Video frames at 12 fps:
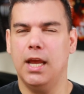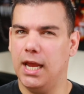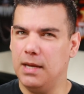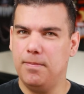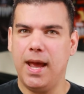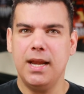
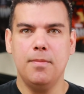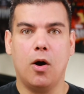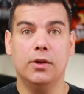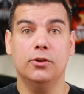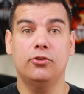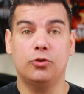Embedding
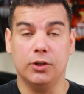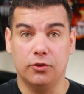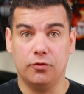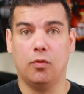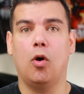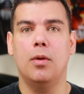models
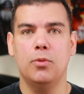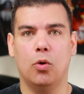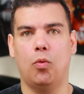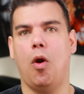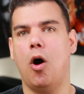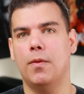transform your
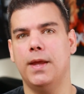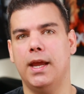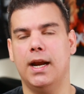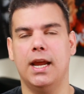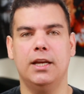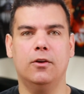raw
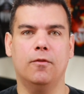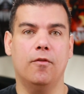data into